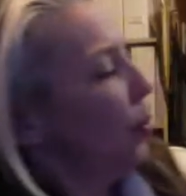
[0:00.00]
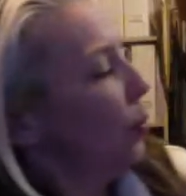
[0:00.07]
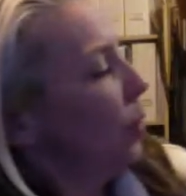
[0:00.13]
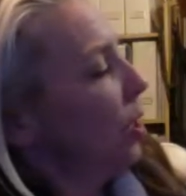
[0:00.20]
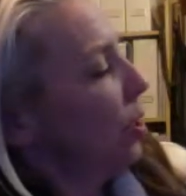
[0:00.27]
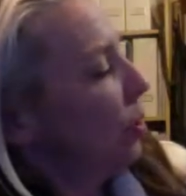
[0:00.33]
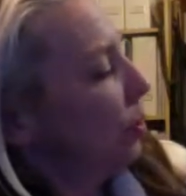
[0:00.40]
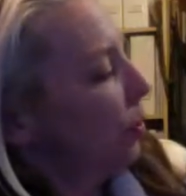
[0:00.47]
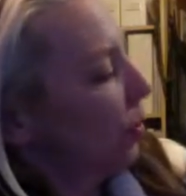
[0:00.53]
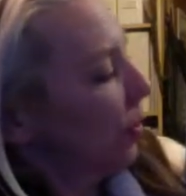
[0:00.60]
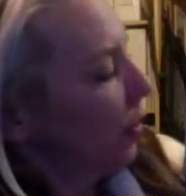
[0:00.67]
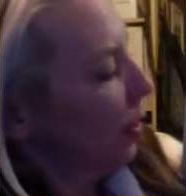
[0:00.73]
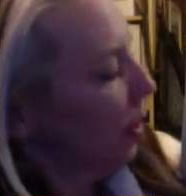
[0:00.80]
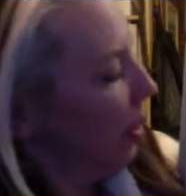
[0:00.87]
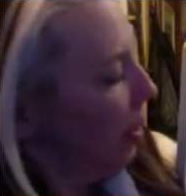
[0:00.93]
we
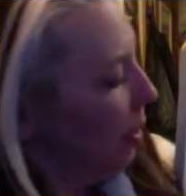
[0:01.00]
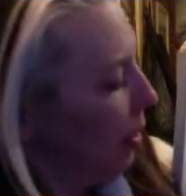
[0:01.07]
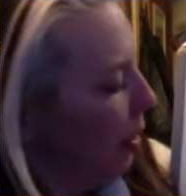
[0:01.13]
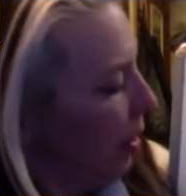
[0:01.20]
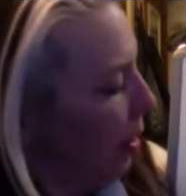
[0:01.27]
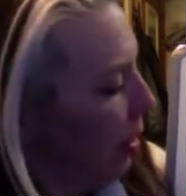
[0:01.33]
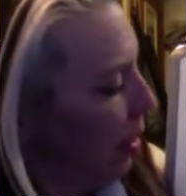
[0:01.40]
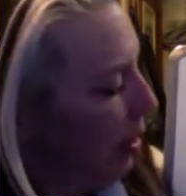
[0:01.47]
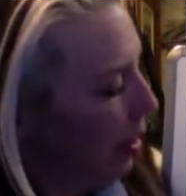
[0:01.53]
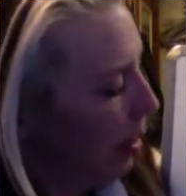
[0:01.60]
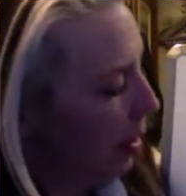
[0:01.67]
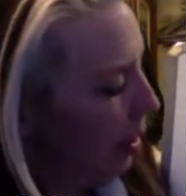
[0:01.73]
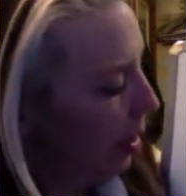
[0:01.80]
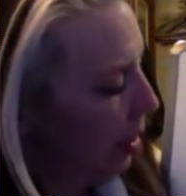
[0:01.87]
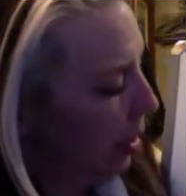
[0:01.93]
use,
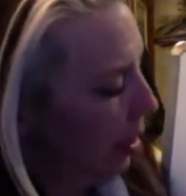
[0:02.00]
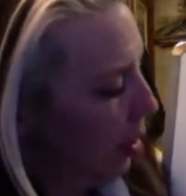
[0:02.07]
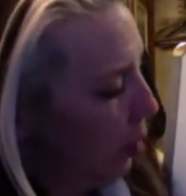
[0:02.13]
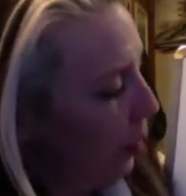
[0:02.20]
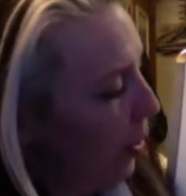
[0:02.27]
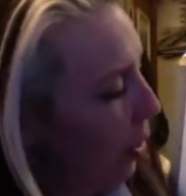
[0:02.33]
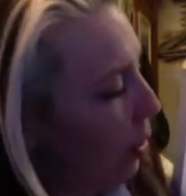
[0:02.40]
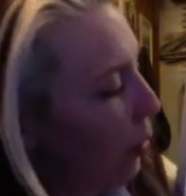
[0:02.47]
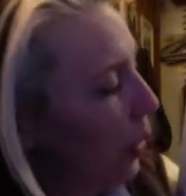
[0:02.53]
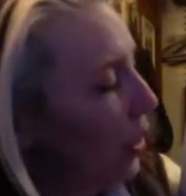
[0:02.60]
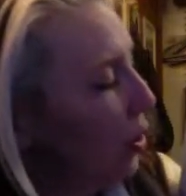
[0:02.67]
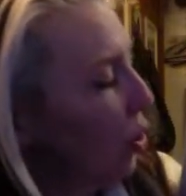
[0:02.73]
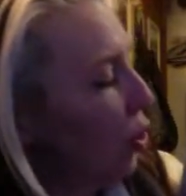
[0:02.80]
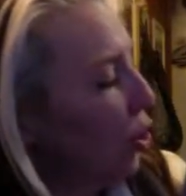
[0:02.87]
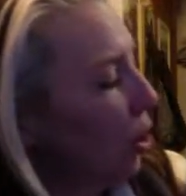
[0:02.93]
we are going
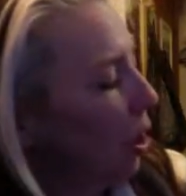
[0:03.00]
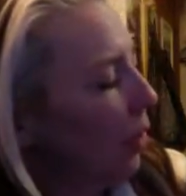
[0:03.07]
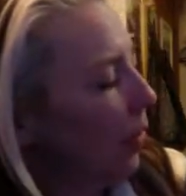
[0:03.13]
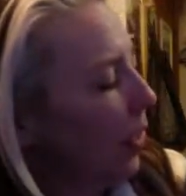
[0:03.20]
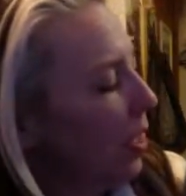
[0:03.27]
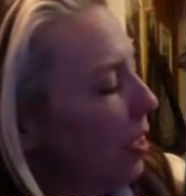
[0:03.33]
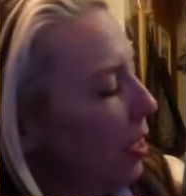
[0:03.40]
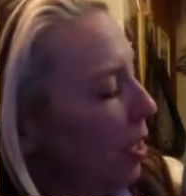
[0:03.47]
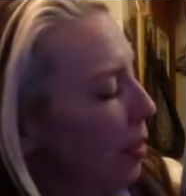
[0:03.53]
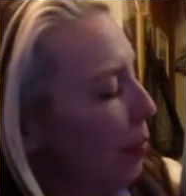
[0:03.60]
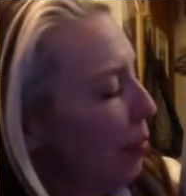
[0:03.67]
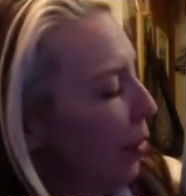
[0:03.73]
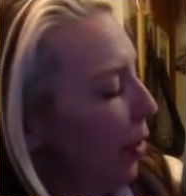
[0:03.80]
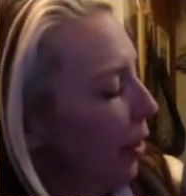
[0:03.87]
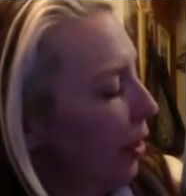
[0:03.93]
to chart the
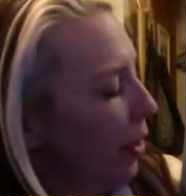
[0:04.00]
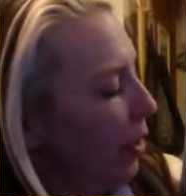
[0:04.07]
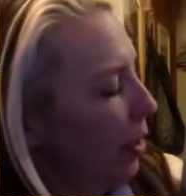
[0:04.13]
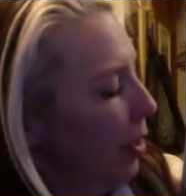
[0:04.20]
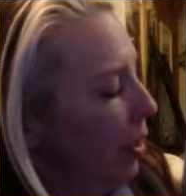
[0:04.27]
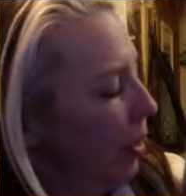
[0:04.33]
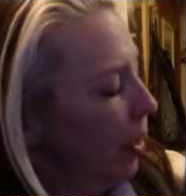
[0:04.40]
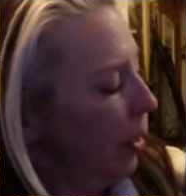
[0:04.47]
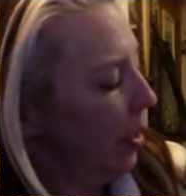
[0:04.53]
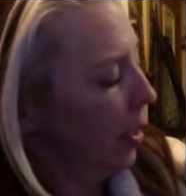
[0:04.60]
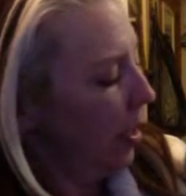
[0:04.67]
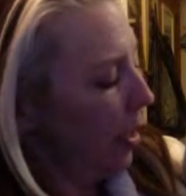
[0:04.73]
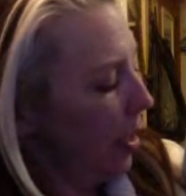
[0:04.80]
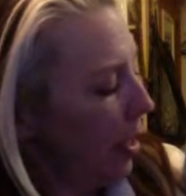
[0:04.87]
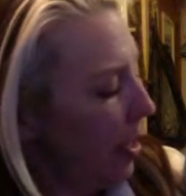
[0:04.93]
number
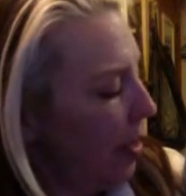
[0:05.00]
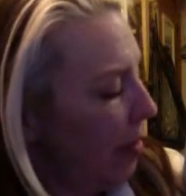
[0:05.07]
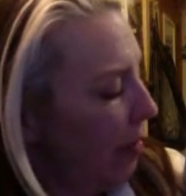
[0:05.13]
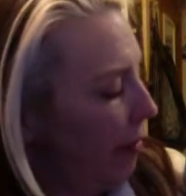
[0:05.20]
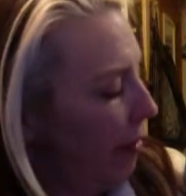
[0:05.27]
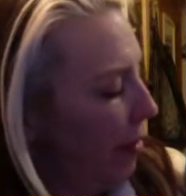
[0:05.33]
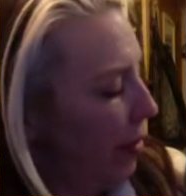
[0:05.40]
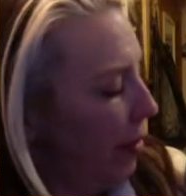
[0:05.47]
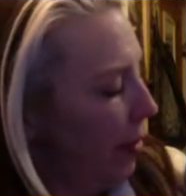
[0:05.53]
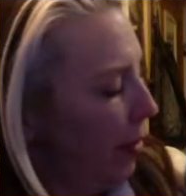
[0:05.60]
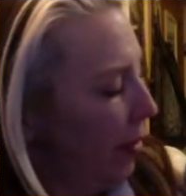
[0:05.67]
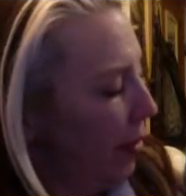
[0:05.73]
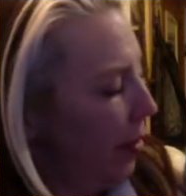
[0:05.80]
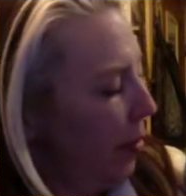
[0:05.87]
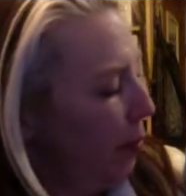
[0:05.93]
of
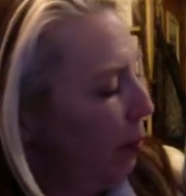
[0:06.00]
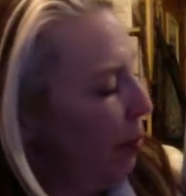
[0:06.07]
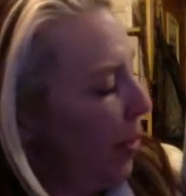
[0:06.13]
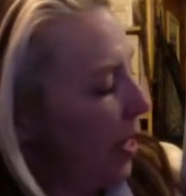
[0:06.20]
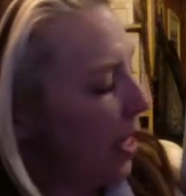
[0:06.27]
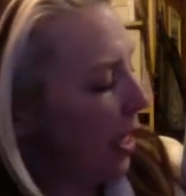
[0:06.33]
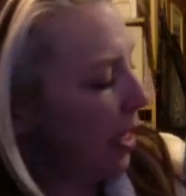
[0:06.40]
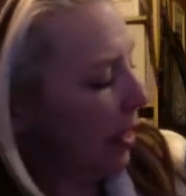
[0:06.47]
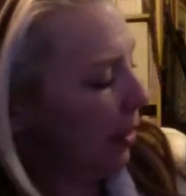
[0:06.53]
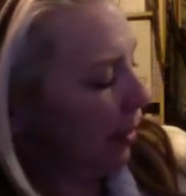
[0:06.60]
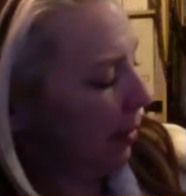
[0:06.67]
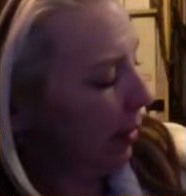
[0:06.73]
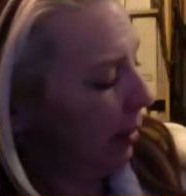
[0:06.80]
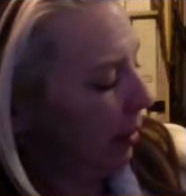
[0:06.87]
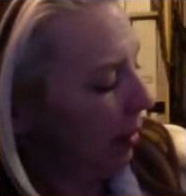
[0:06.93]

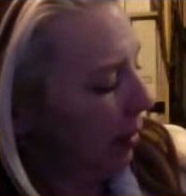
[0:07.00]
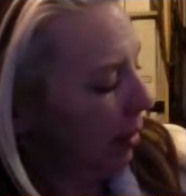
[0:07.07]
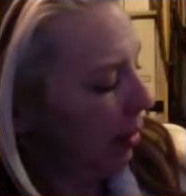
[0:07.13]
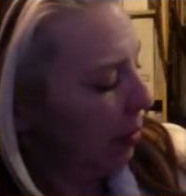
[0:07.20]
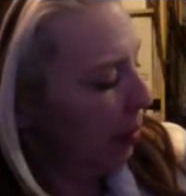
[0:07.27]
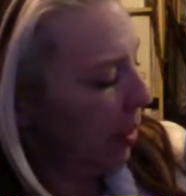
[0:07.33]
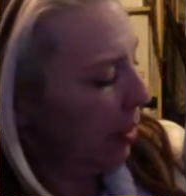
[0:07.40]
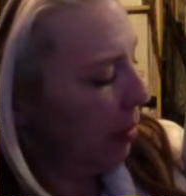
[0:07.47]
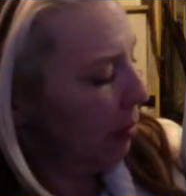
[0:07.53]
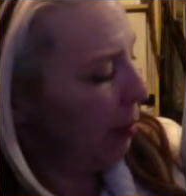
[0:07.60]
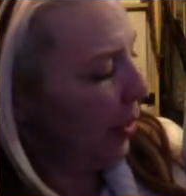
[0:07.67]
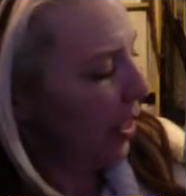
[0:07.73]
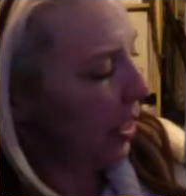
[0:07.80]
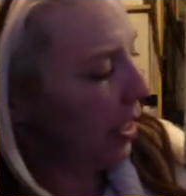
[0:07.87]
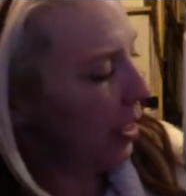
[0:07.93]
bunnies, here's my little
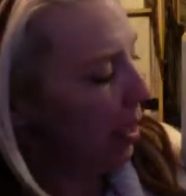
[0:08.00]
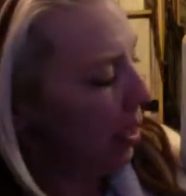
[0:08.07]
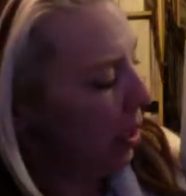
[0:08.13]
bunny,